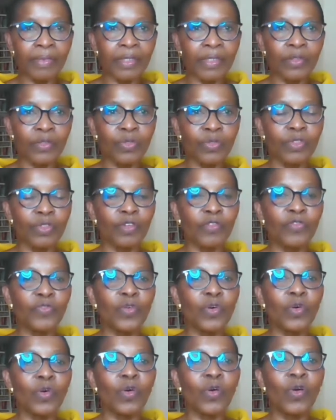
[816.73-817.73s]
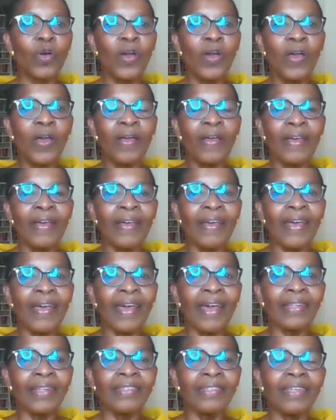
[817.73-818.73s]
to the fore?
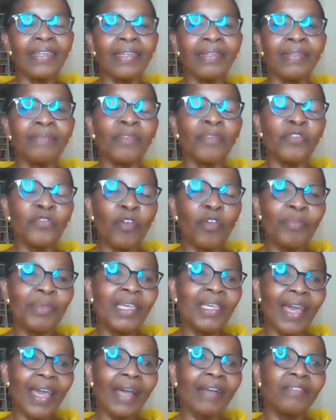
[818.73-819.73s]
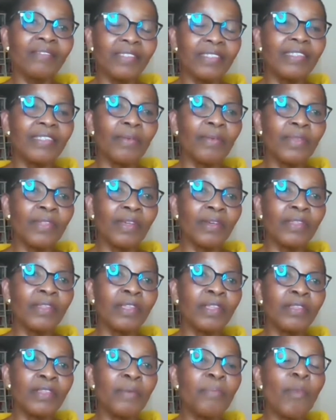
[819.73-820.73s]
And for me, actually,
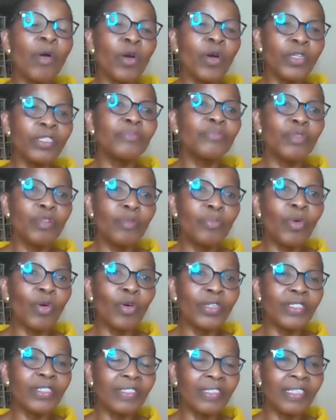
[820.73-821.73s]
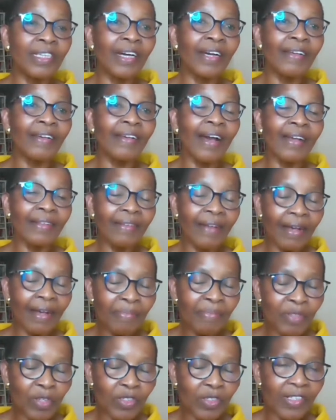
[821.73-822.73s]
the mournable body, I
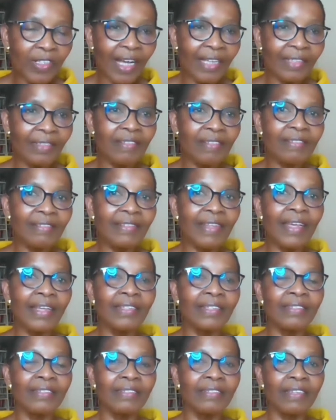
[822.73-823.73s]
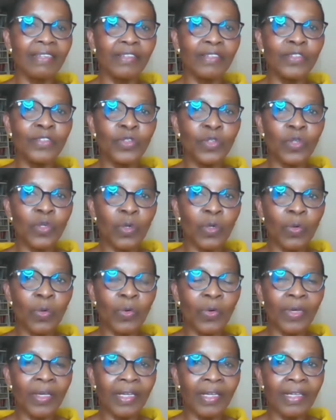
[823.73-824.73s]
absolutely understand,
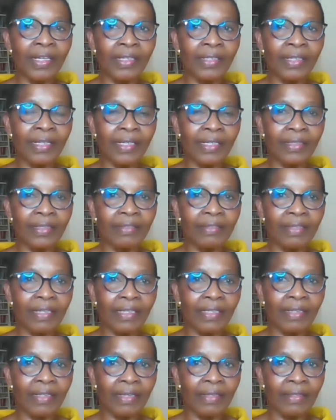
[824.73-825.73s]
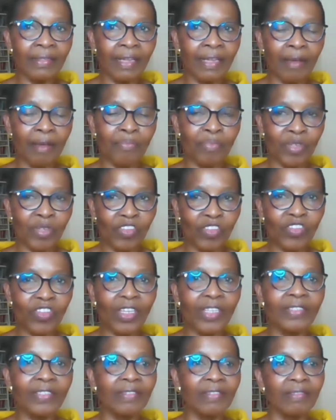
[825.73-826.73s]
and I
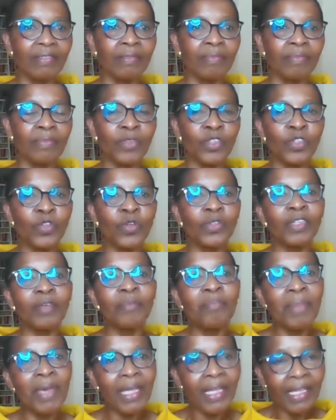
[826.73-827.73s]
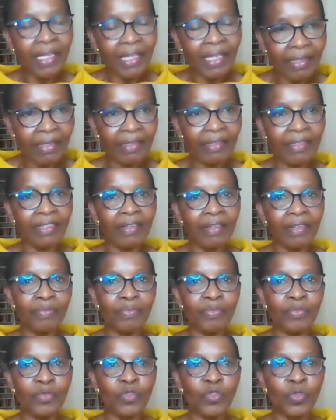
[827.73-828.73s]
appreciate, the meaning
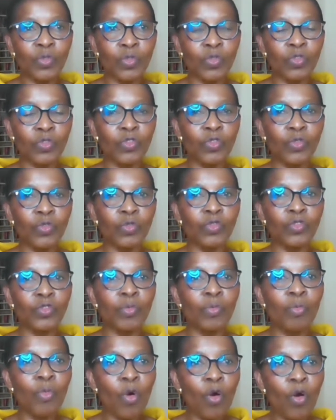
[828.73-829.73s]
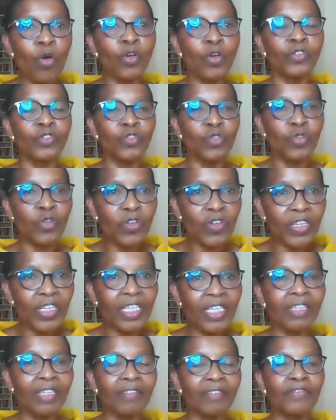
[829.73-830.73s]
to mourn, to
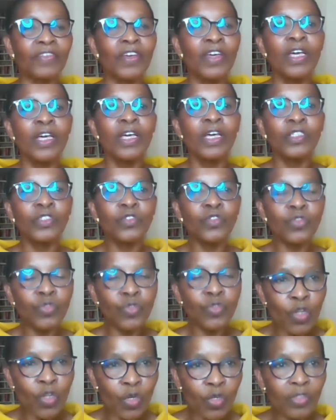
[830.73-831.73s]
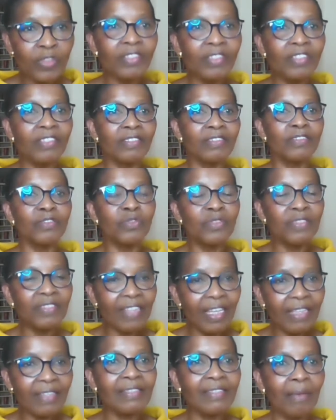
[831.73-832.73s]
grieve, to notice, to
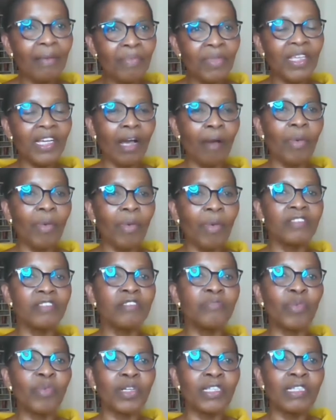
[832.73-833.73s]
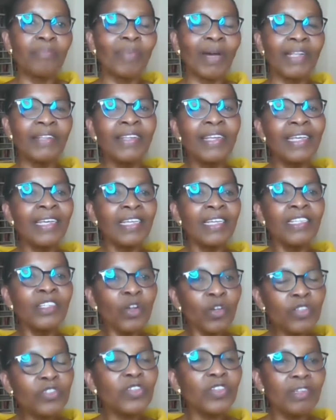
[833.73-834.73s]
say something about this body. But
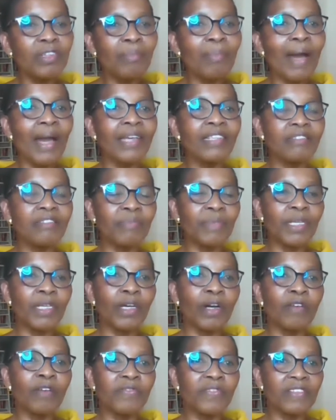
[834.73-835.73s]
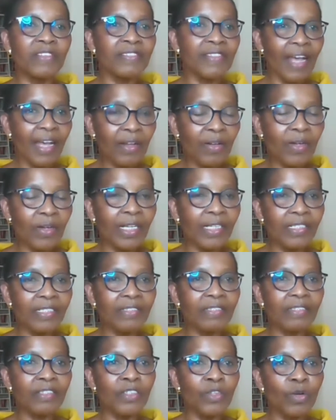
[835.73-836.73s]
it also reminds me of the
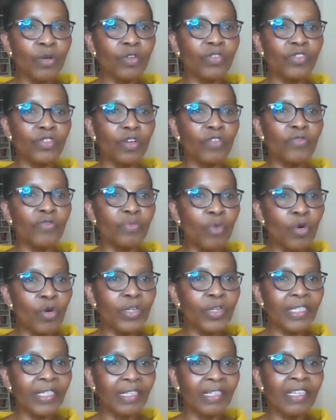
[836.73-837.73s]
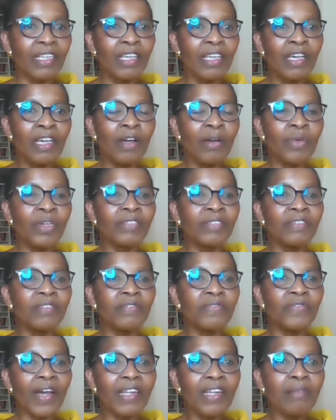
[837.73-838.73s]
psychoanalytic notion of mourning, which
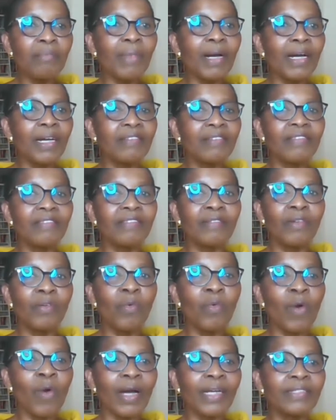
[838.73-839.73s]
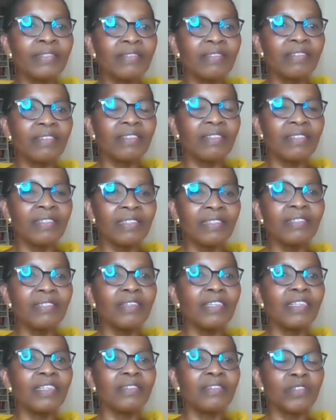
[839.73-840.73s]
is very much what
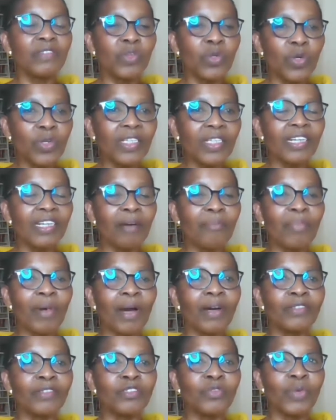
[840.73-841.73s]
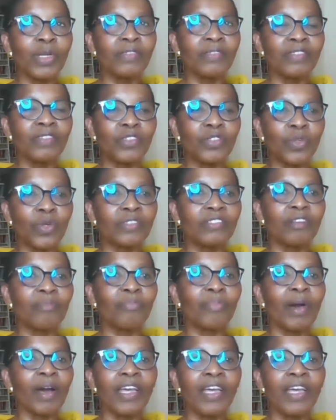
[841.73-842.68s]
Tsitsi is talking about when she talks about,